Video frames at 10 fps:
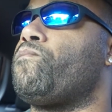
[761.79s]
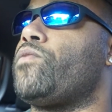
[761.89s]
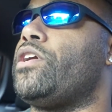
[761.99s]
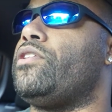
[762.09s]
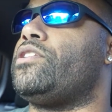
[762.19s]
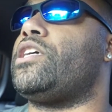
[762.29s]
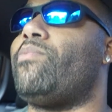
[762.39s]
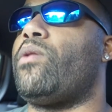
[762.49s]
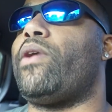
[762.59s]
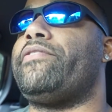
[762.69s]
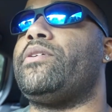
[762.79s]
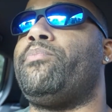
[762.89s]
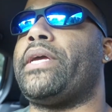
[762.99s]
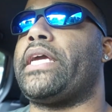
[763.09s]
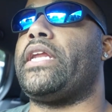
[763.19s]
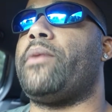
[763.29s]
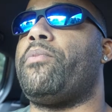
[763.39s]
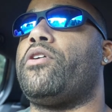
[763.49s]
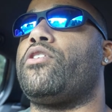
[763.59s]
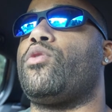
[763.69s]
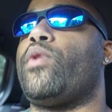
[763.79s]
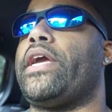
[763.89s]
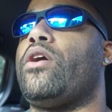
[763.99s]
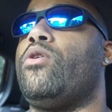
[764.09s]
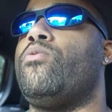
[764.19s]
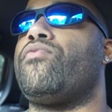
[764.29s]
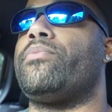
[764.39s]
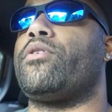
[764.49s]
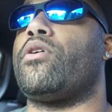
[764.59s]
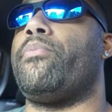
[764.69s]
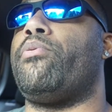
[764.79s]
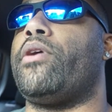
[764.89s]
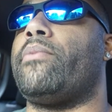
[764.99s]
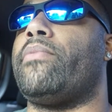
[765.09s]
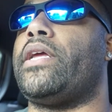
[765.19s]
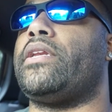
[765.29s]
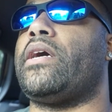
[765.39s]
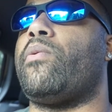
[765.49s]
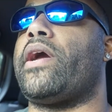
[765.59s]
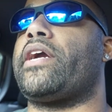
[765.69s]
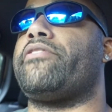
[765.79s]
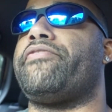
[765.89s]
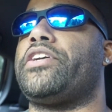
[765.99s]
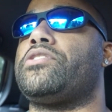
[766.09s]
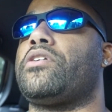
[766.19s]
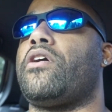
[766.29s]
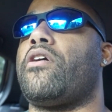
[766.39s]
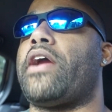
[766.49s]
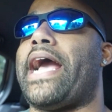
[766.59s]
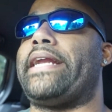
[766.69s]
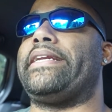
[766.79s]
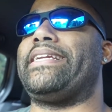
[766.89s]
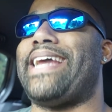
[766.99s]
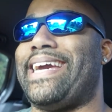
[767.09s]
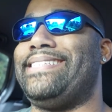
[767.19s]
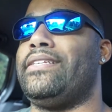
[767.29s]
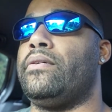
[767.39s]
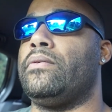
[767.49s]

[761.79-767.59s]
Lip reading: either tell my wife to pick it up on her way home from her appointment. That way I could fix the car at night